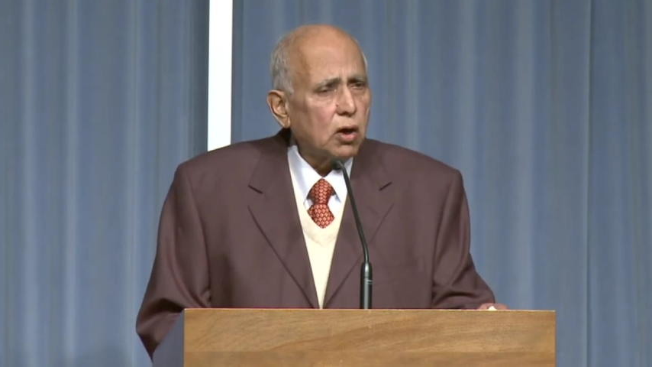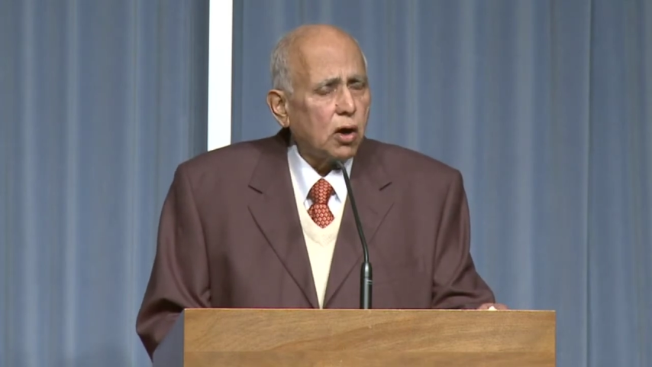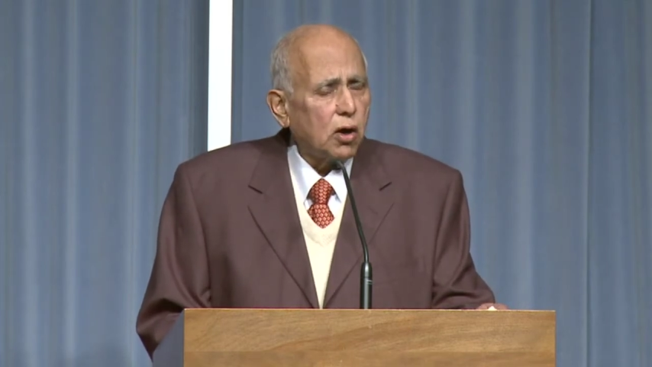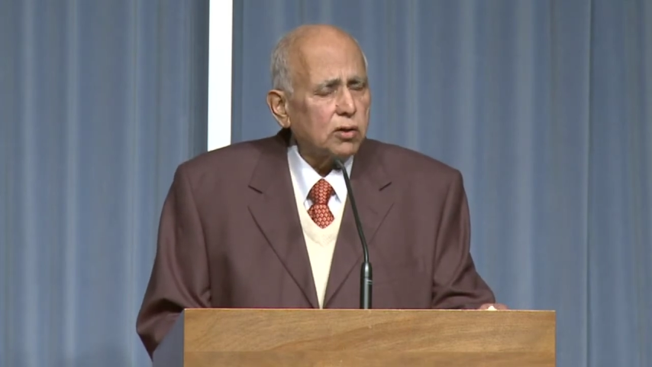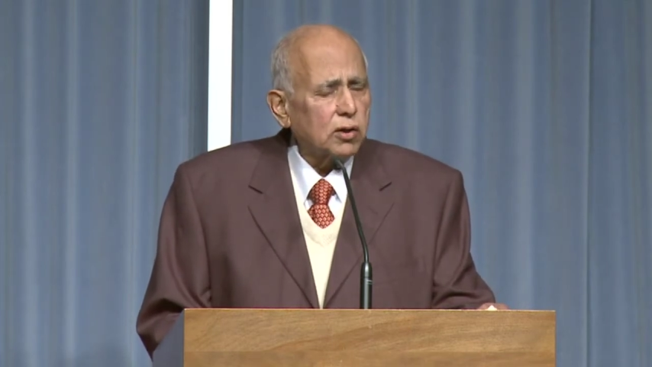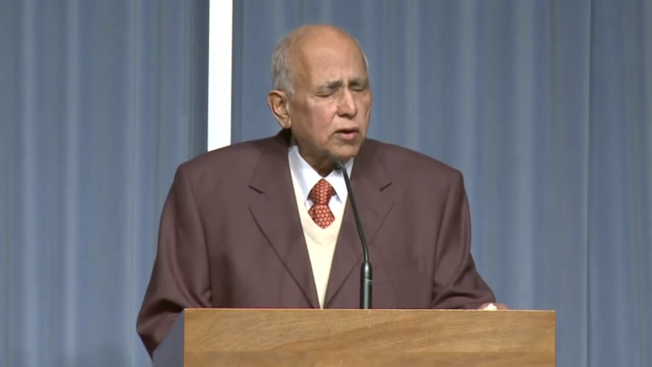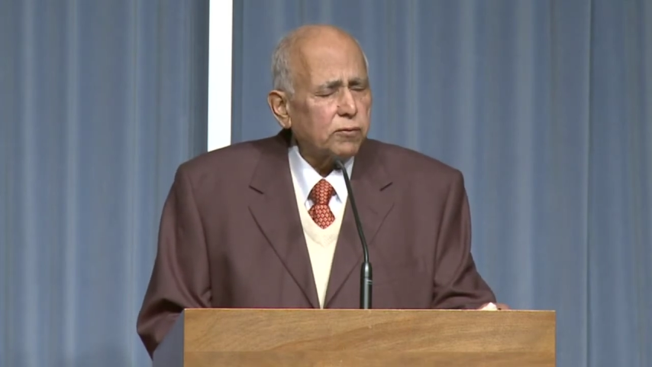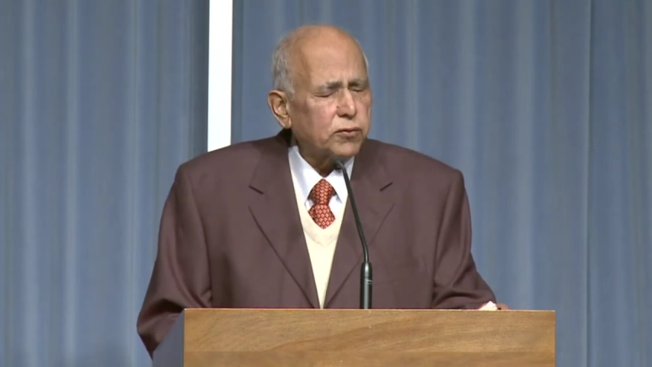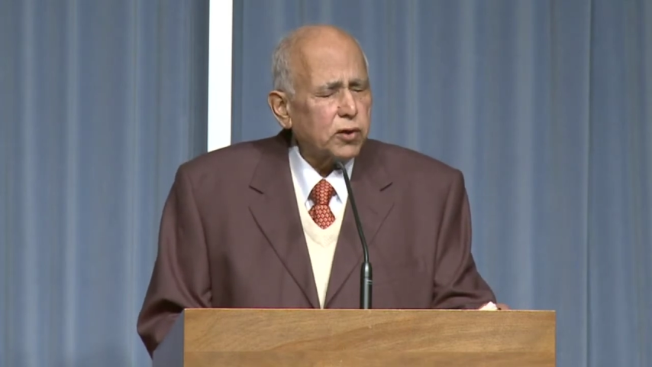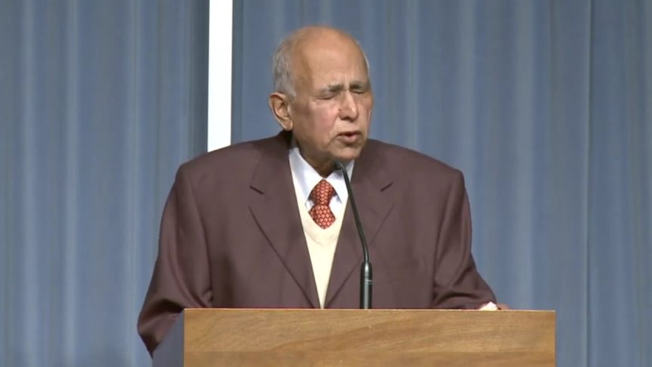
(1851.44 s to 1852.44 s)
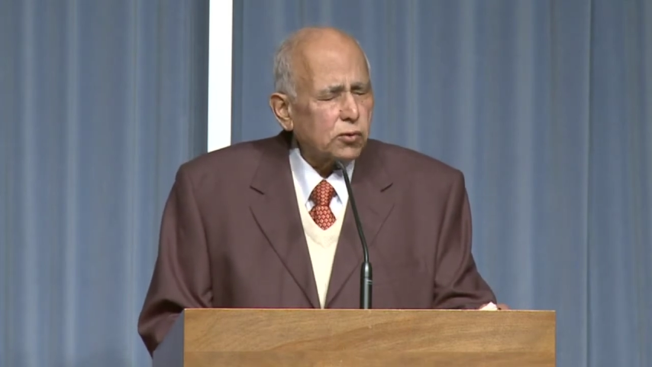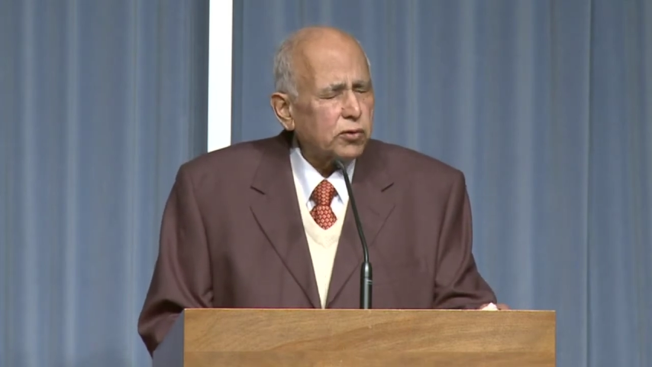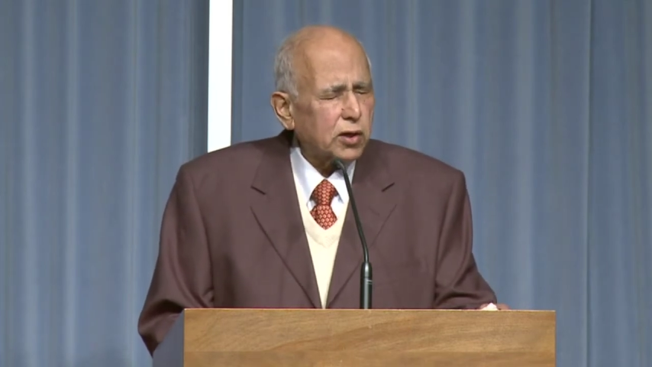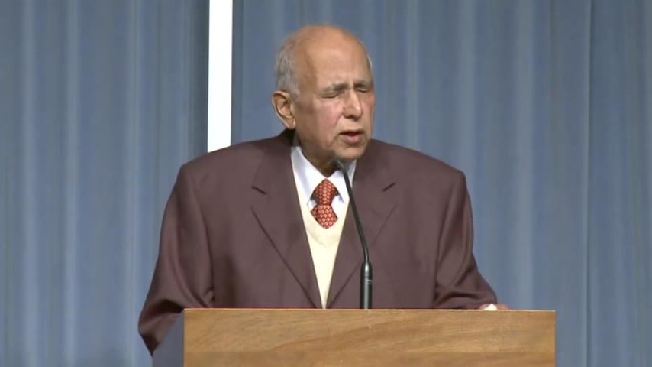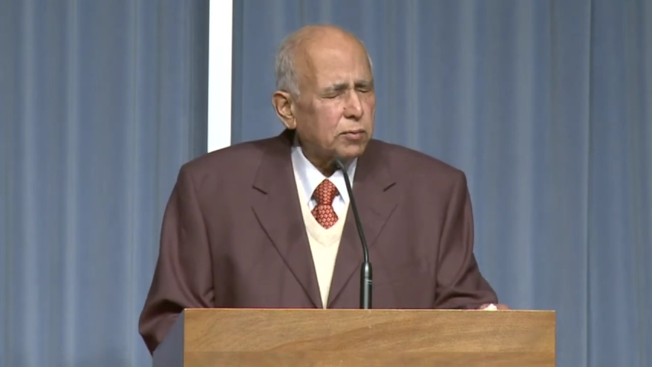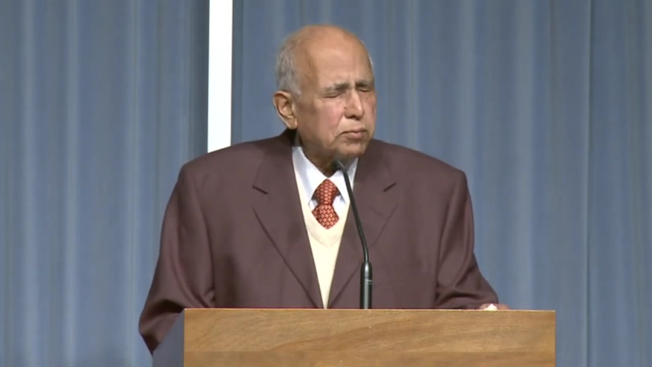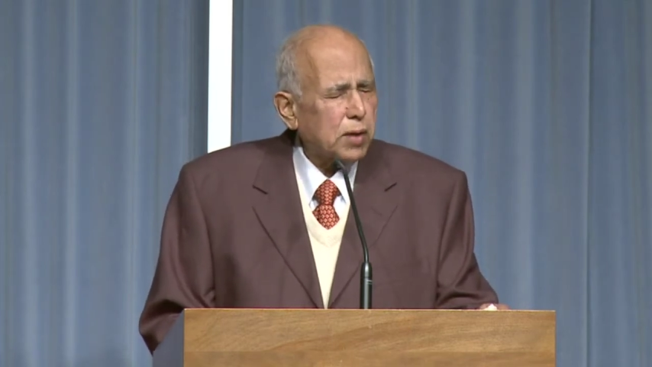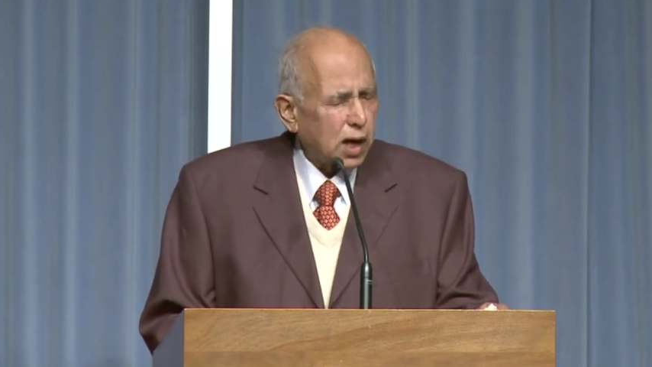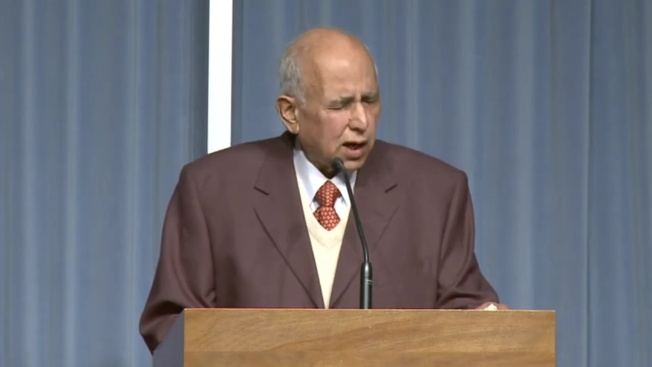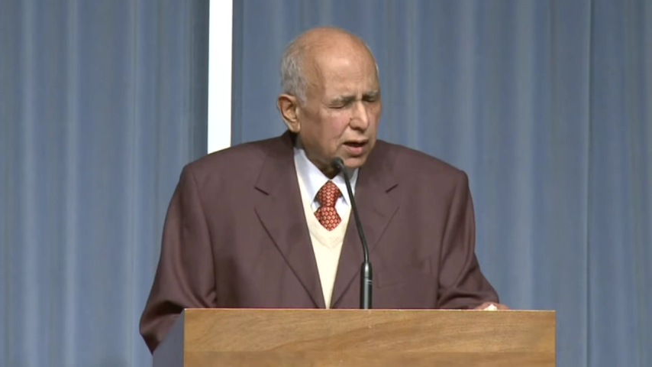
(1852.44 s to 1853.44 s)
on the funeral
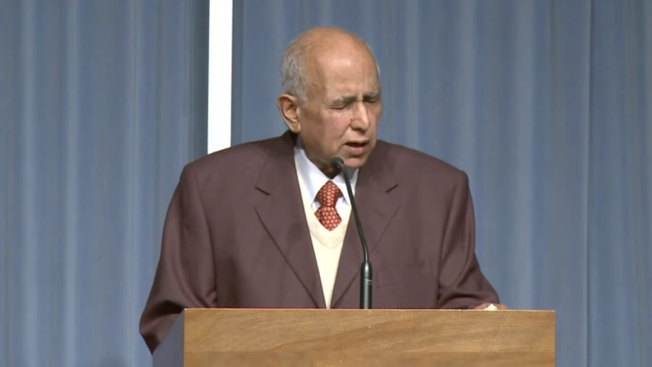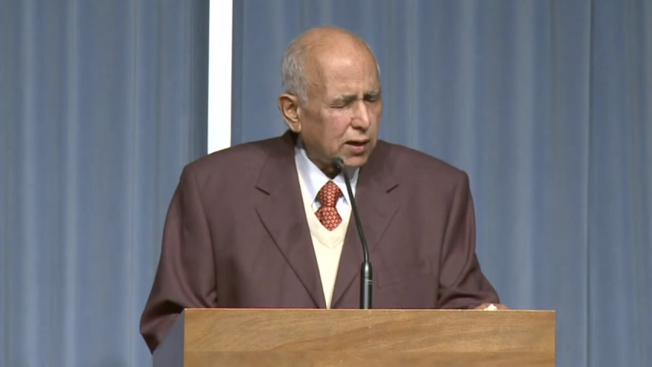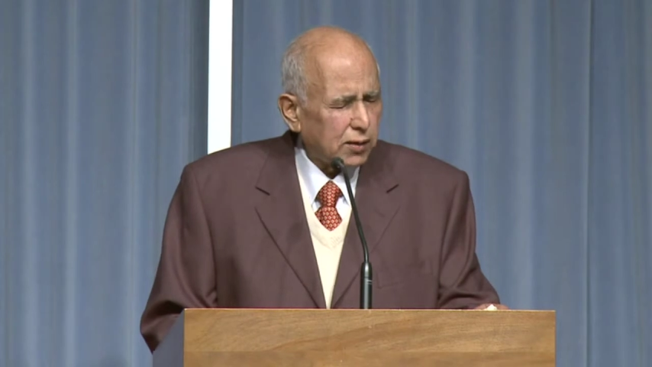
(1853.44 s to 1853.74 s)
pyre